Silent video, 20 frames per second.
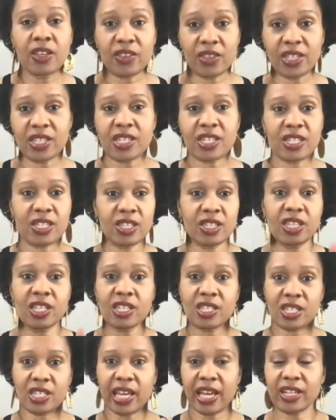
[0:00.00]
This
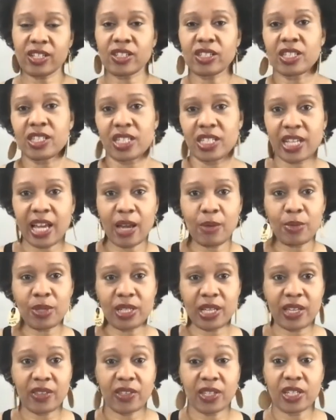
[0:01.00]
is actually the time of
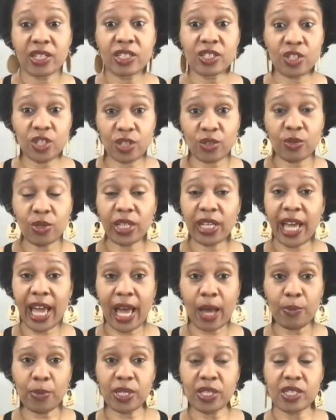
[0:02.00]
day that it generally
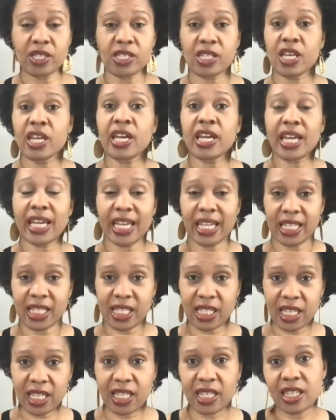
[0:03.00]
happens.
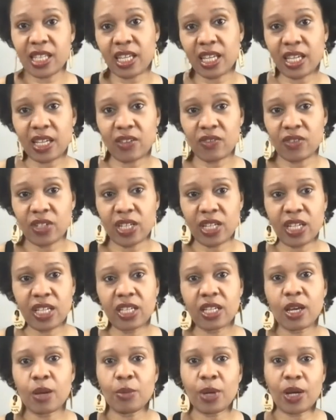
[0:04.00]
It's in the
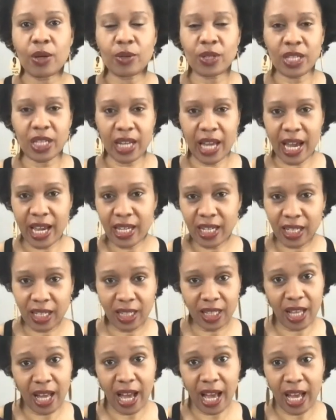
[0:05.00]
evening, about 9
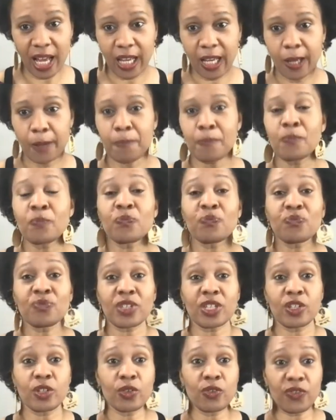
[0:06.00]
o'clock.
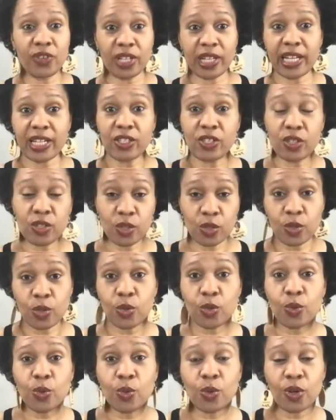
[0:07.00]
You feel like it's
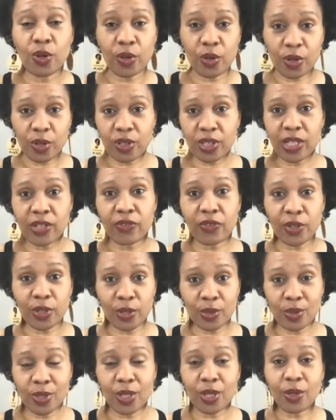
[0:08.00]
too early for
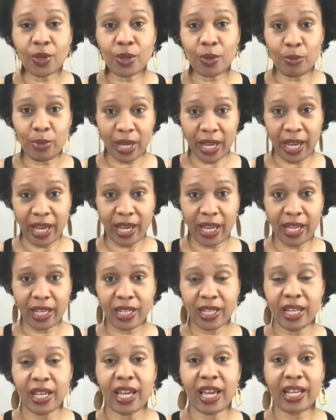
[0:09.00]
you to go to
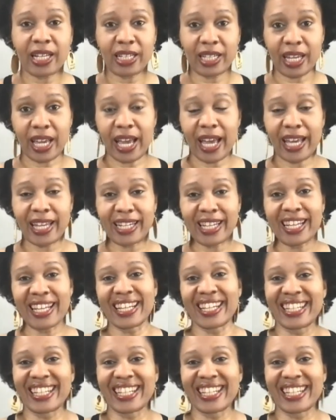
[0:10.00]
bed, and yet